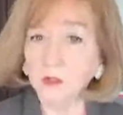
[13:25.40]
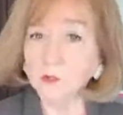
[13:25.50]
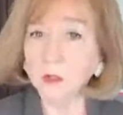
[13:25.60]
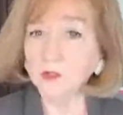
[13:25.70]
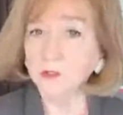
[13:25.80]

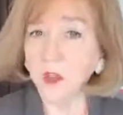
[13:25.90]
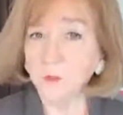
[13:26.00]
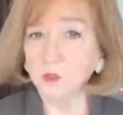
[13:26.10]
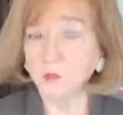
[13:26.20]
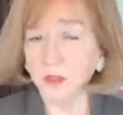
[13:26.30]
depends on how
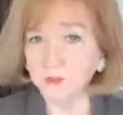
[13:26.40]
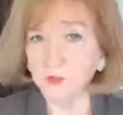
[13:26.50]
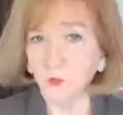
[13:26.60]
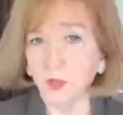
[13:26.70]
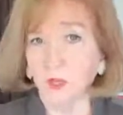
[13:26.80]
much
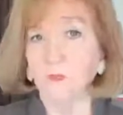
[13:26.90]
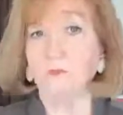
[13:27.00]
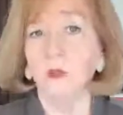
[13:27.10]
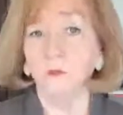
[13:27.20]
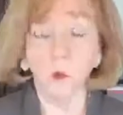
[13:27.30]
vaccine we get,
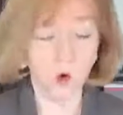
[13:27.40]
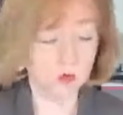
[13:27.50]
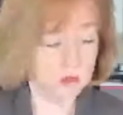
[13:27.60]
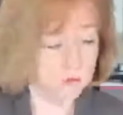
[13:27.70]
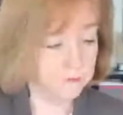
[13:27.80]
of
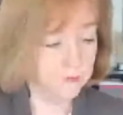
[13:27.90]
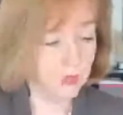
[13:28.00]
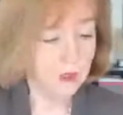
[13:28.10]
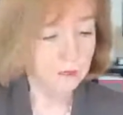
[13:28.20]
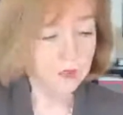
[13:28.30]
course.
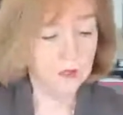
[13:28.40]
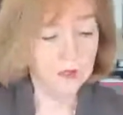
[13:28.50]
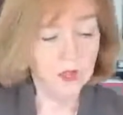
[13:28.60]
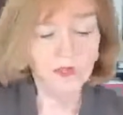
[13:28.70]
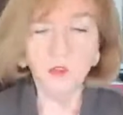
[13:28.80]
But
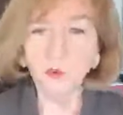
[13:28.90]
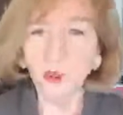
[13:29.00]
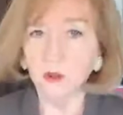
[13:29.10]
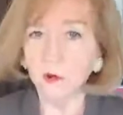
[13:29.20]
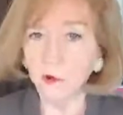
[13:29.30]

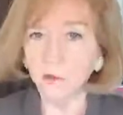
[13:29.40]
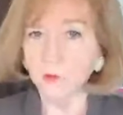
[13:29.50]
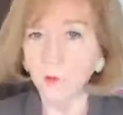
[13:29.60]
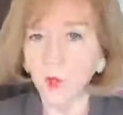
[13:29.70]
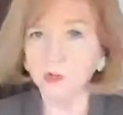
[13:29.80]
yesterday, I don't know if
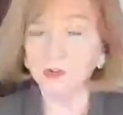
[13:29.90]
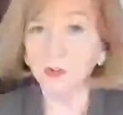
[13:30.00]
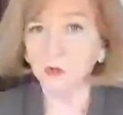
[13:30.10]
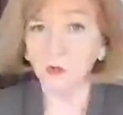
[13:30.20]
you watched Dr.